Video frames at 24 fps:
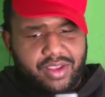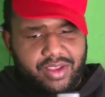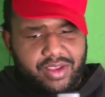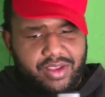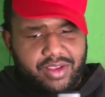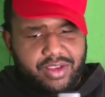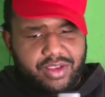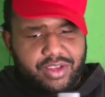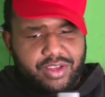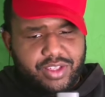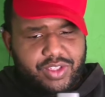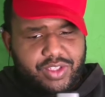
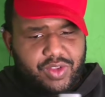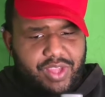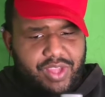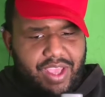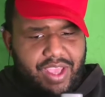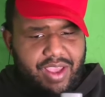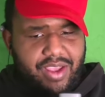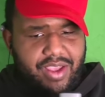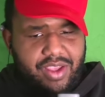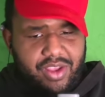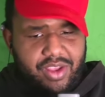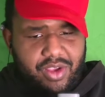So
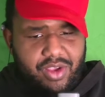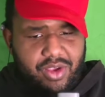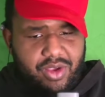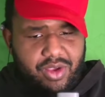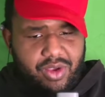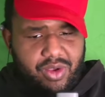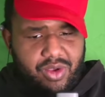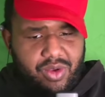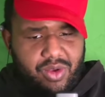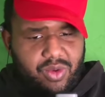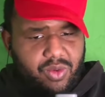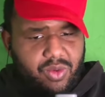that
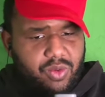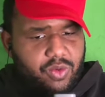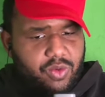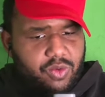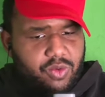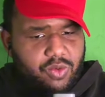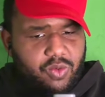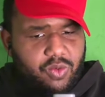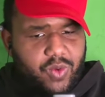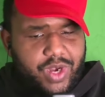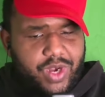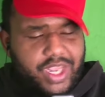
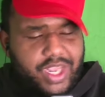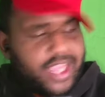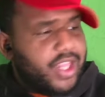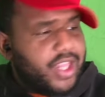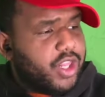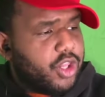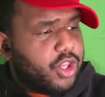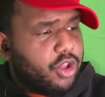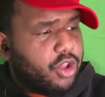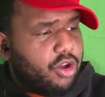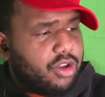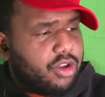when he
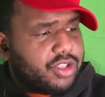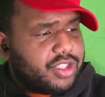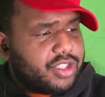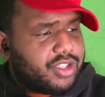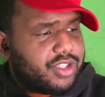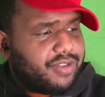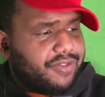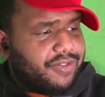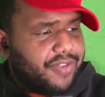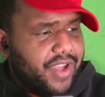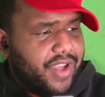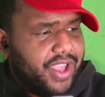lost the
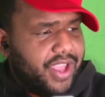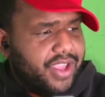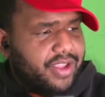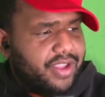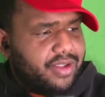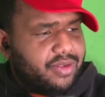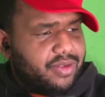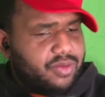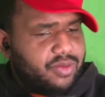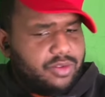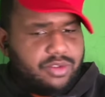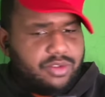fight
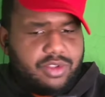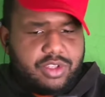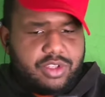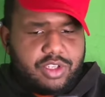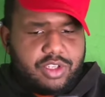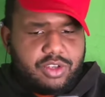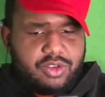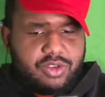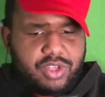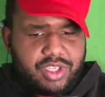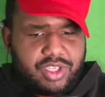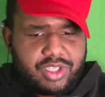
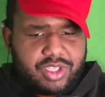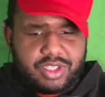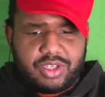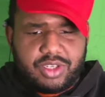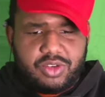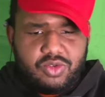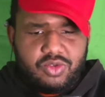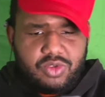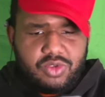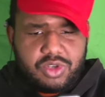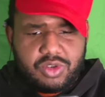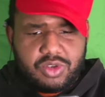to this
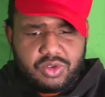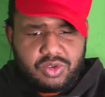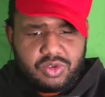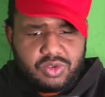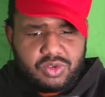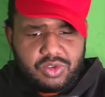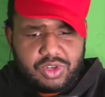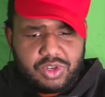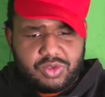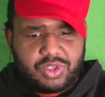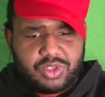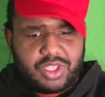new dude,
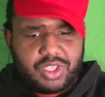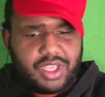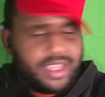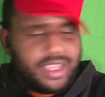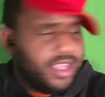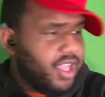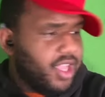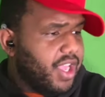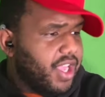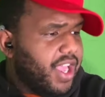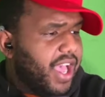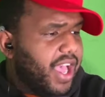it was like,
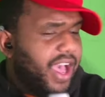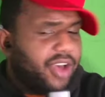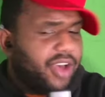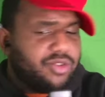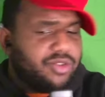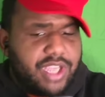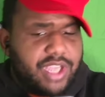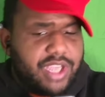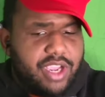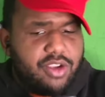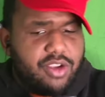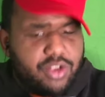how
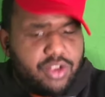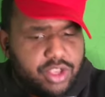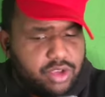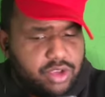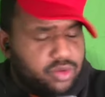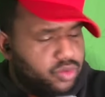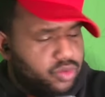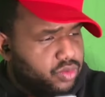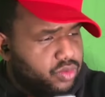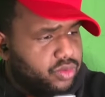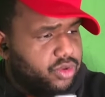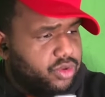dare
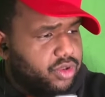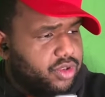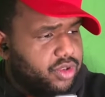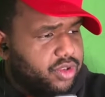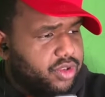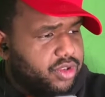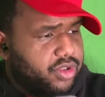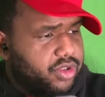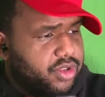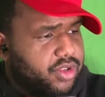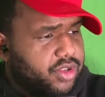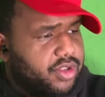you?
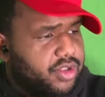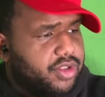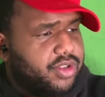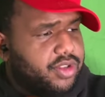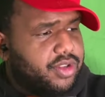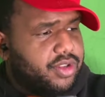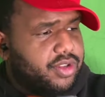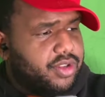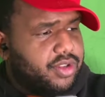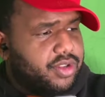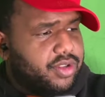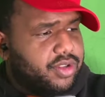
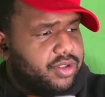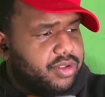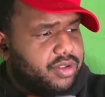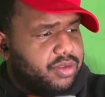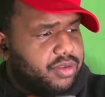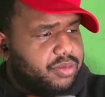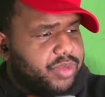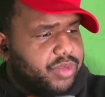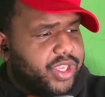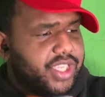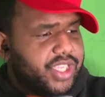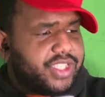
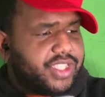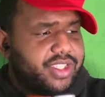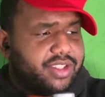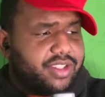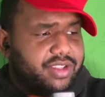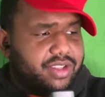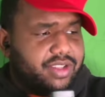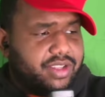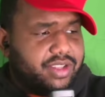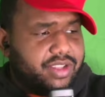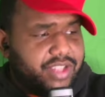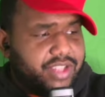Because
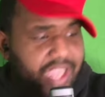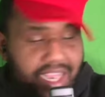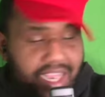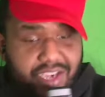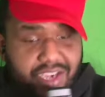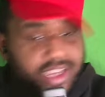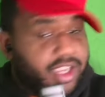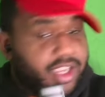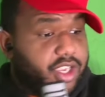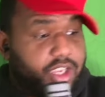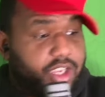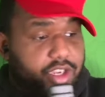that
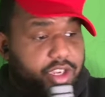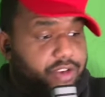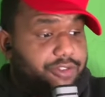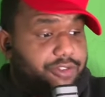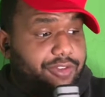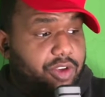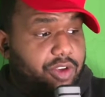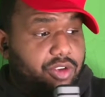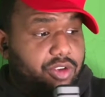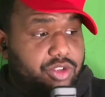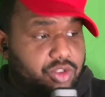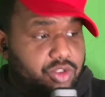nigga could have
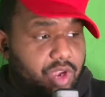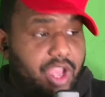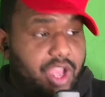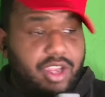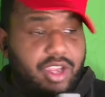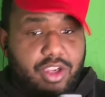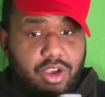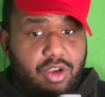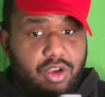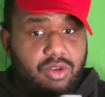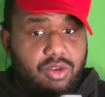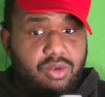fought
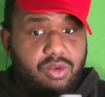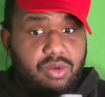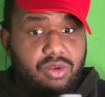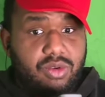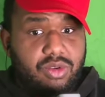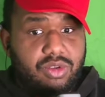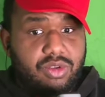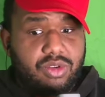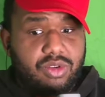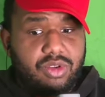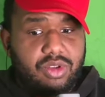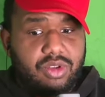Drago,
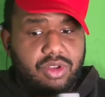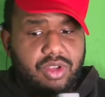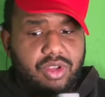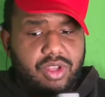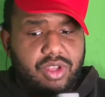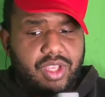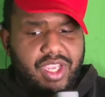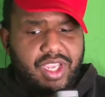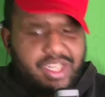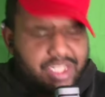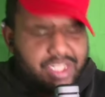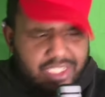
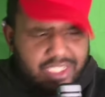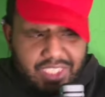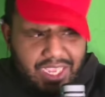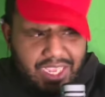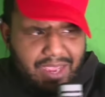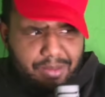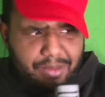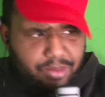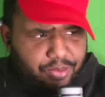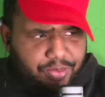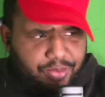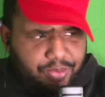and the same
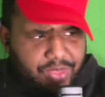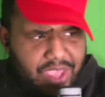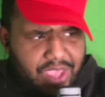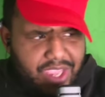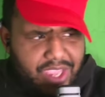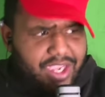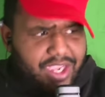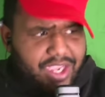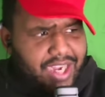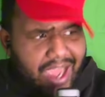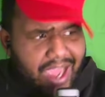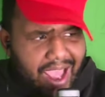thing
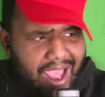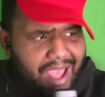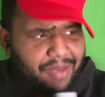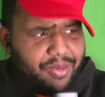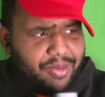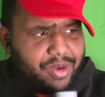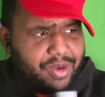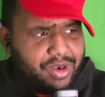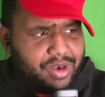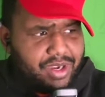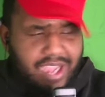could have happened.